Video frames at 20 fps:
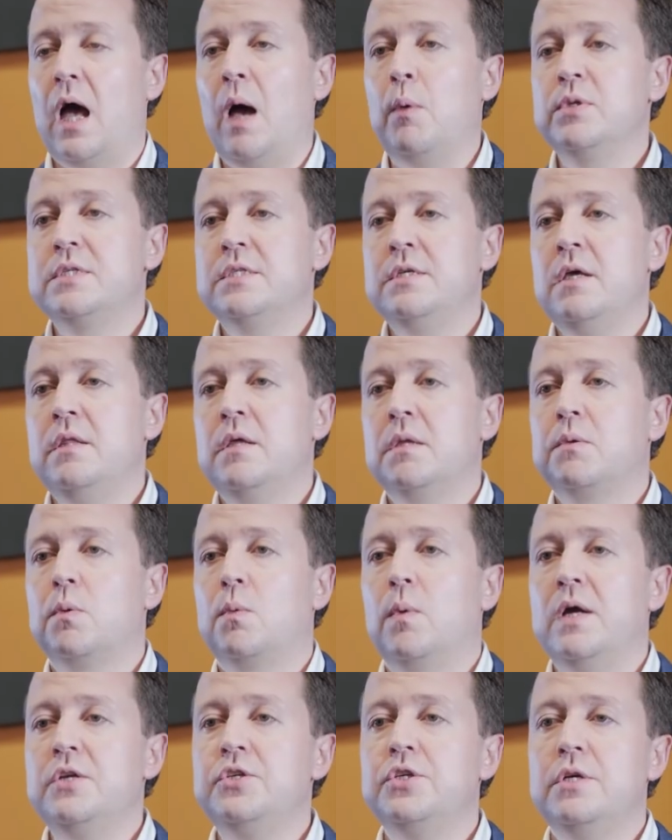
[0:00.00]
I would say that
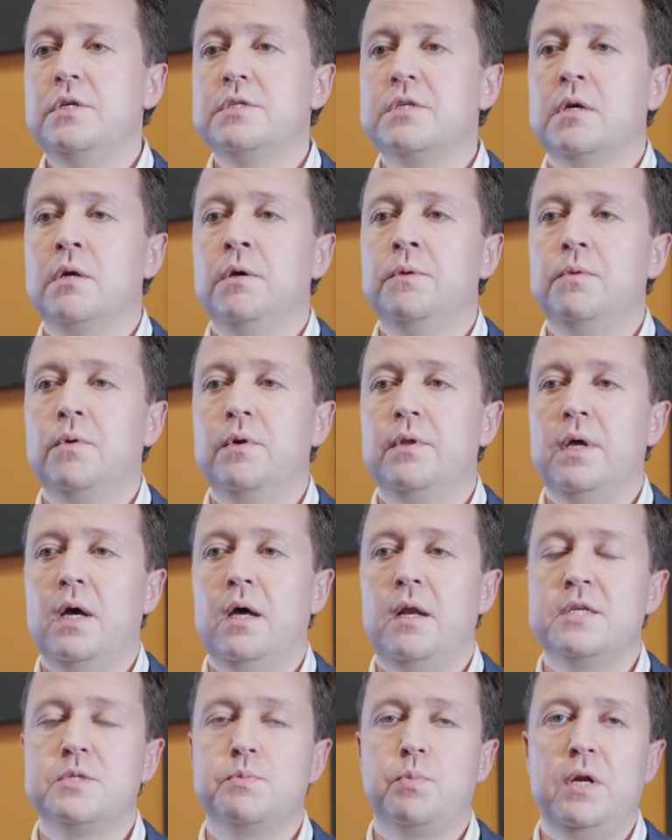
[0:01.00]
Russia is a country
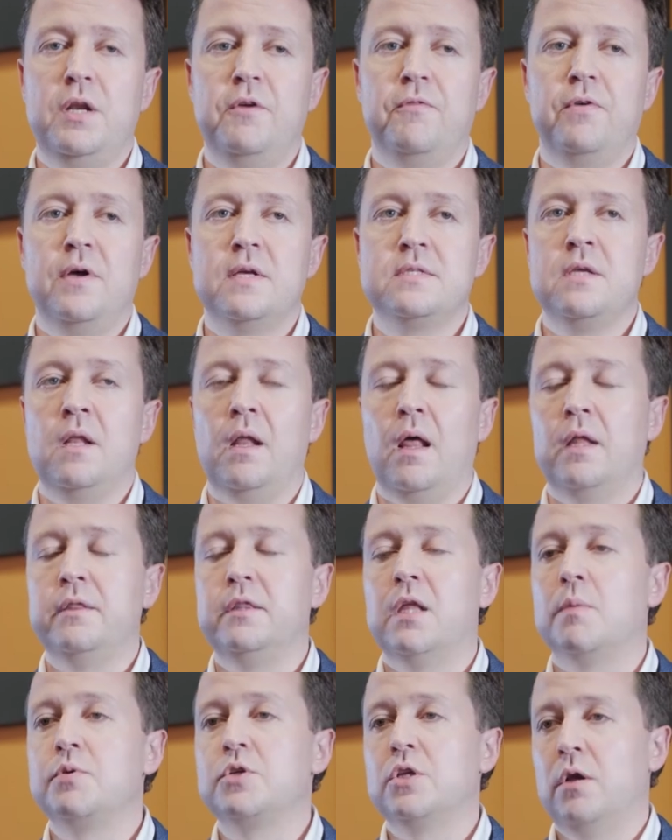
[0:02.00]
that is pretty fast in
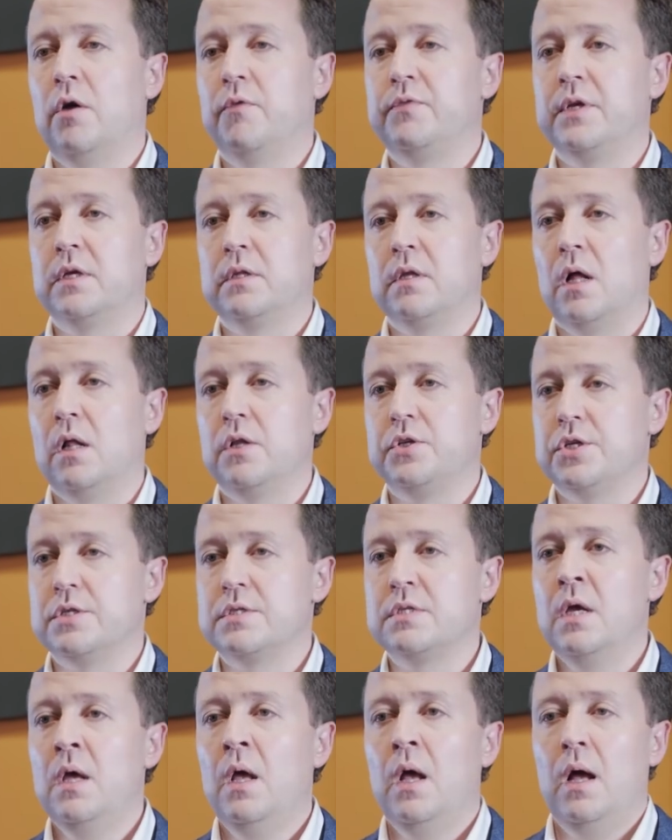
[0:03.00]
adoption of
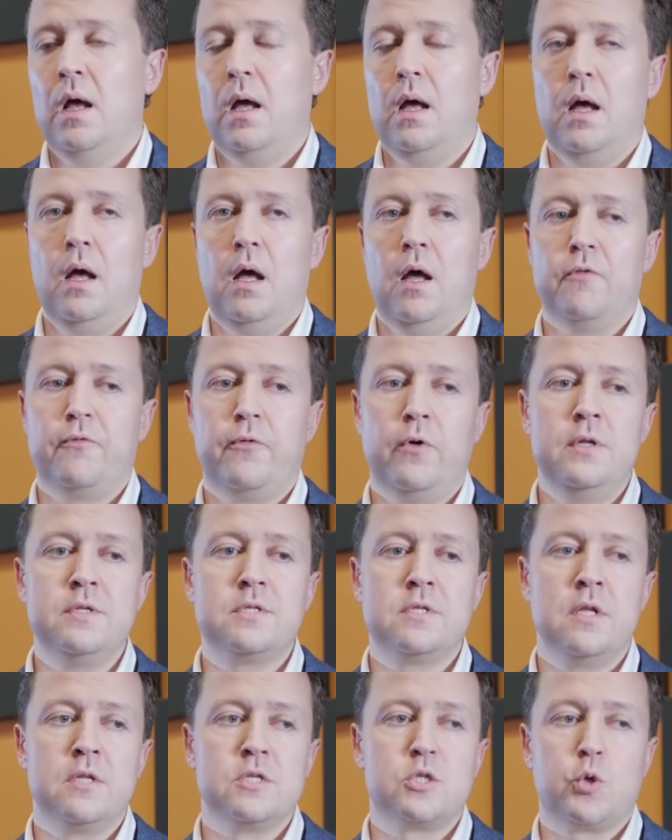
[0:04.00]
technologies. For
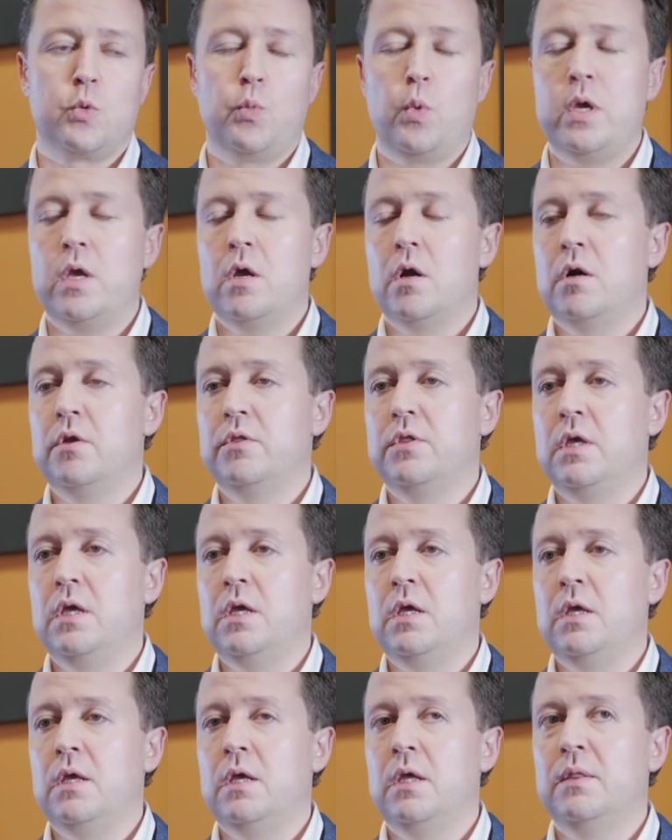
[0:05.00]
instance, we are
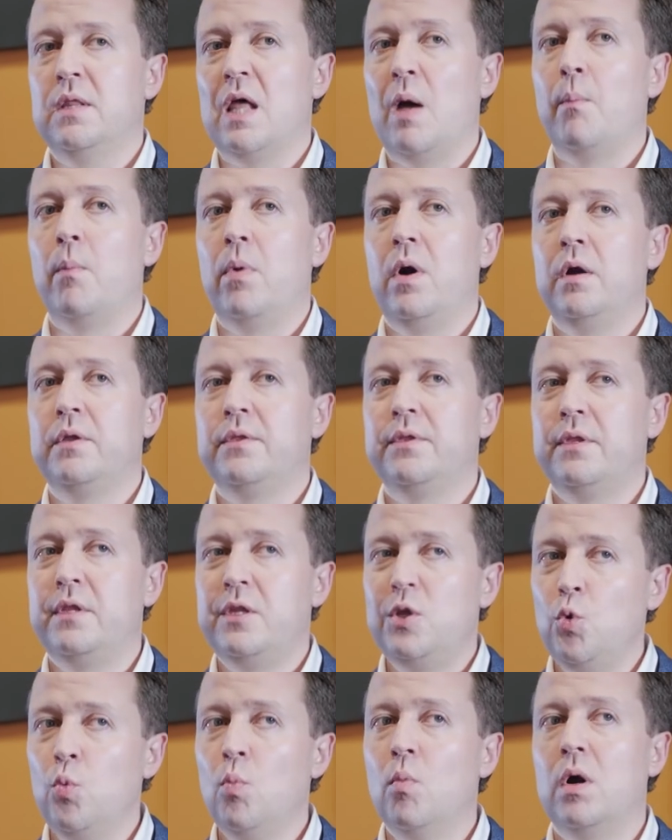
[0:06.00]
the number
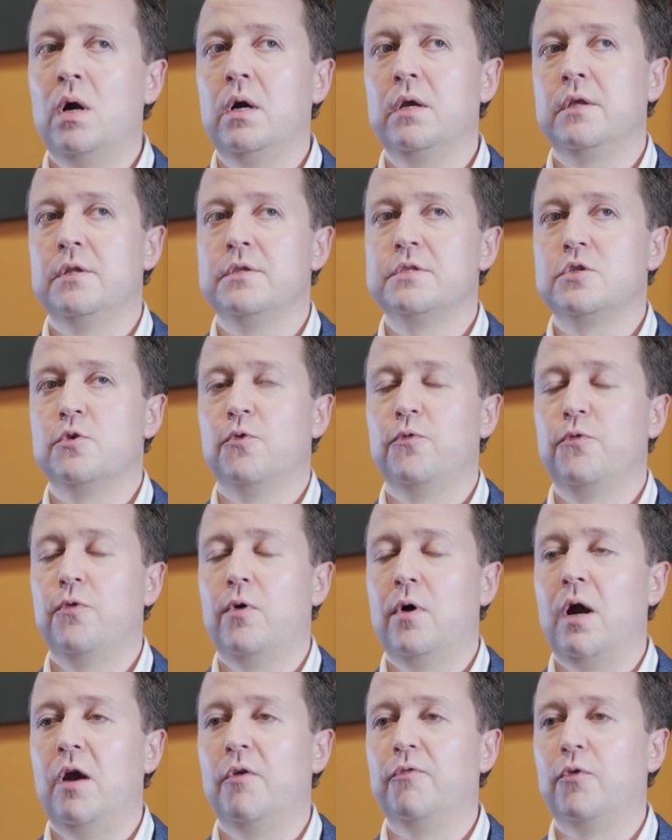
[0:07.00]
two market so
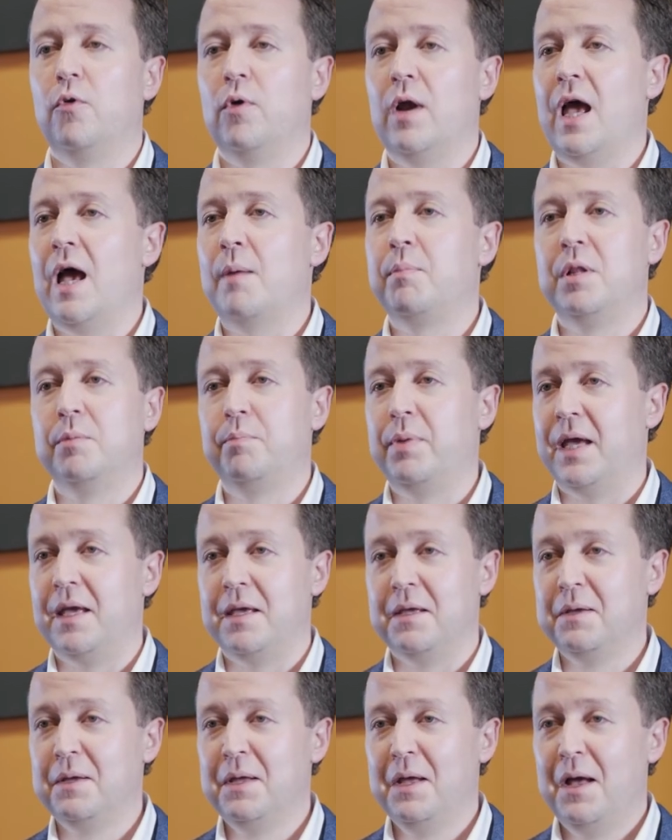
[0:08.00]
far for Apple
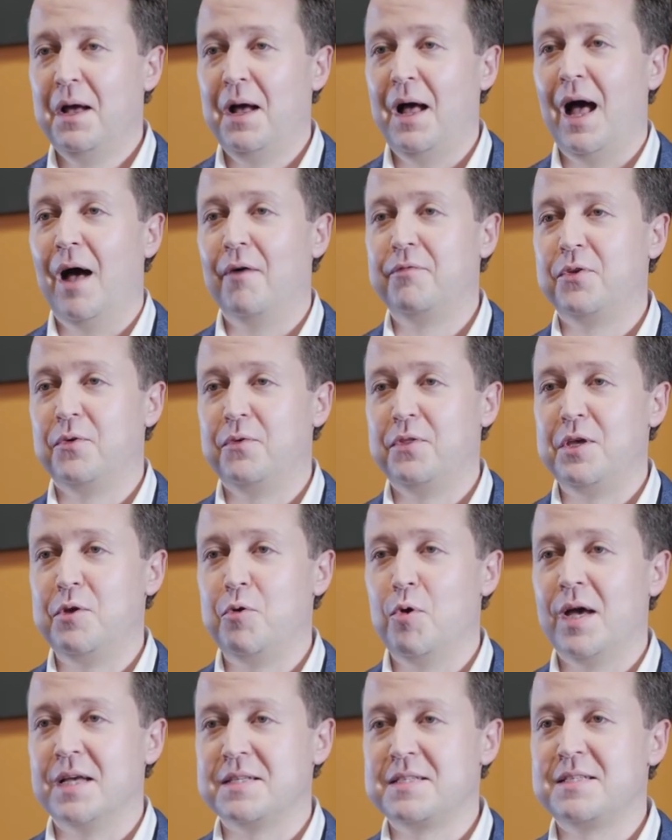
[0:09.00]
Pay after the
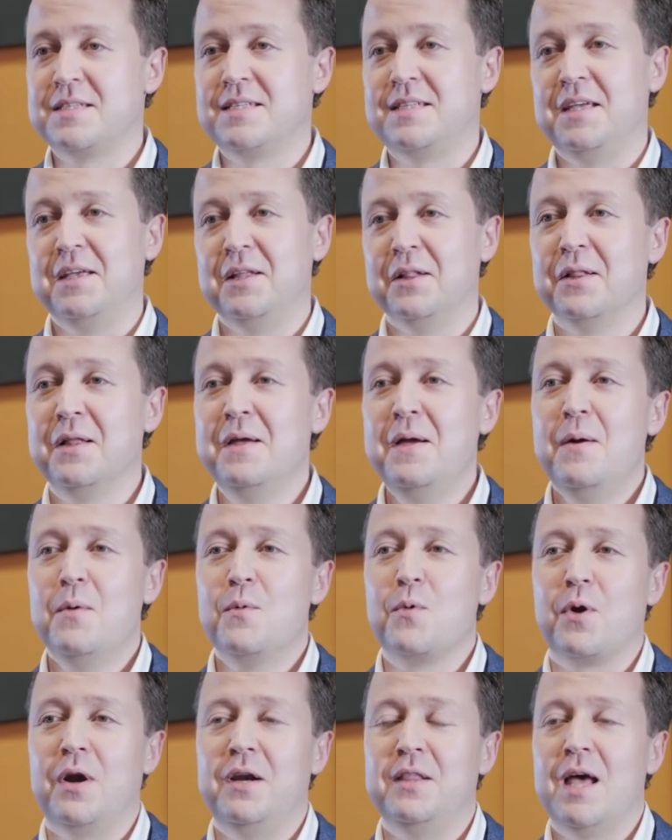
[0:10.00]
US still.
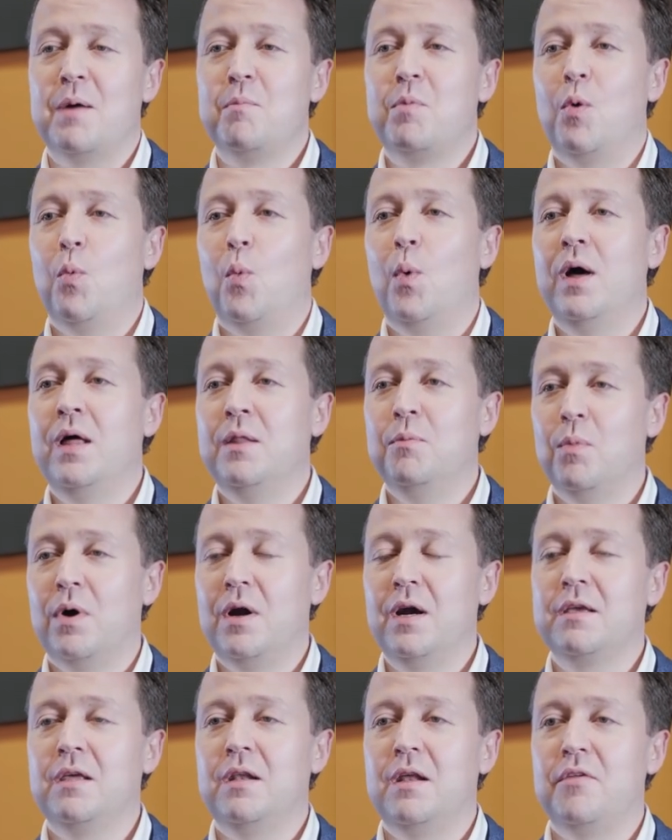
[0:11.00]
We are number one
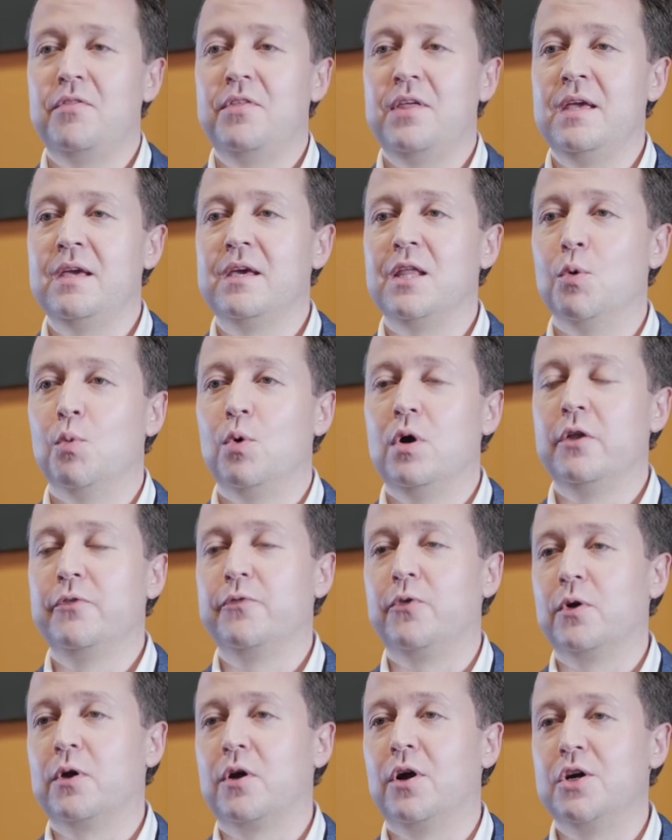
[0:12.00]
market, I think, in the world
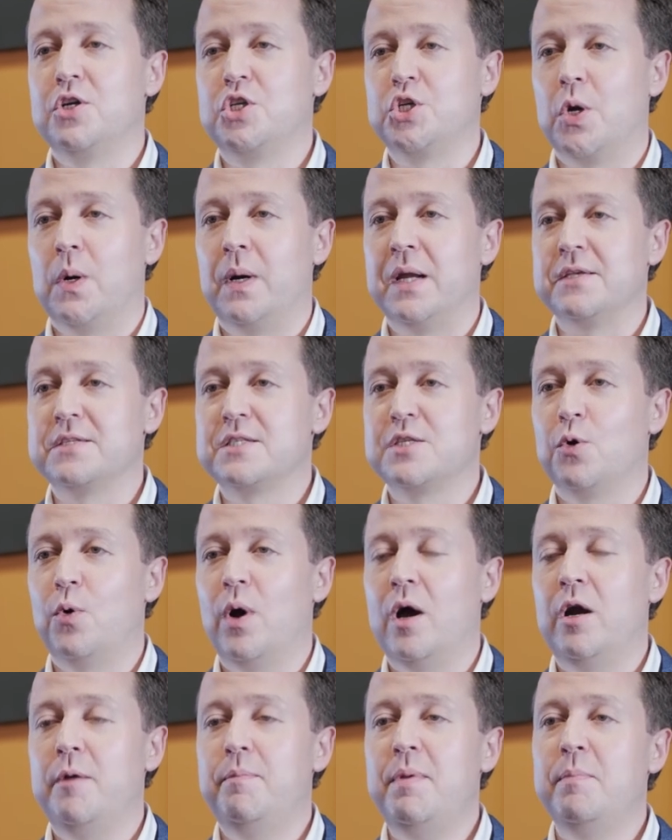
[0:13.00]
for car sharing. So
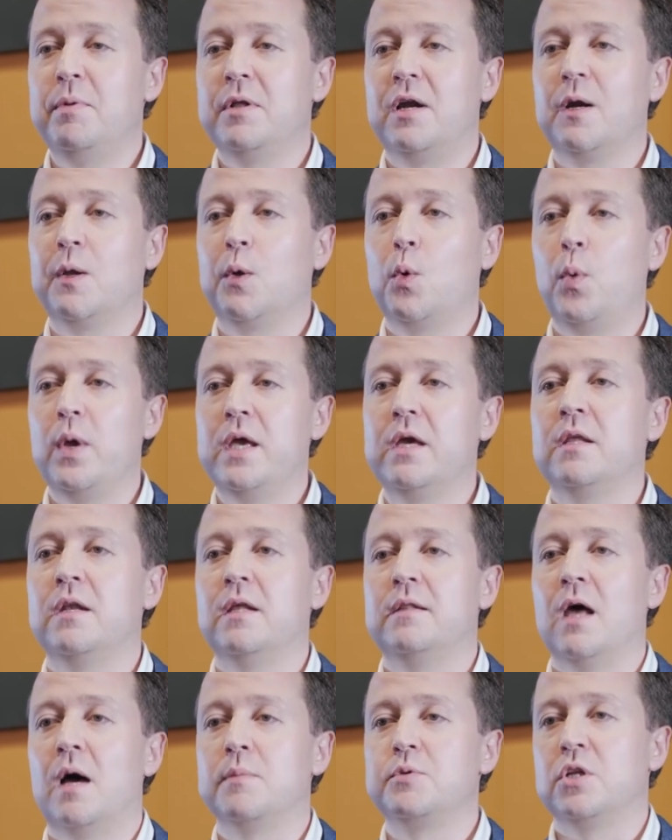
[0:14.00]
our people are quick in
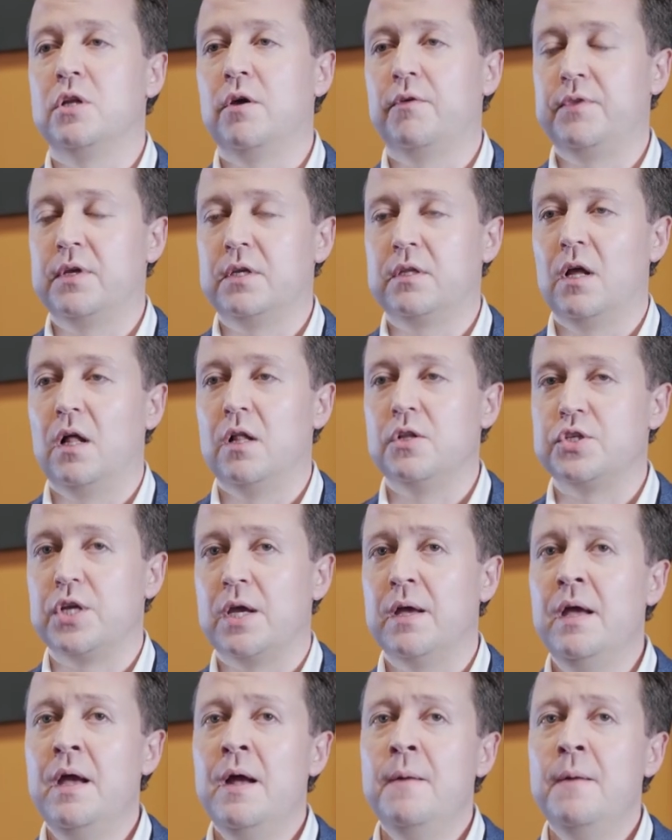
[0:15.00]
adoption of technology.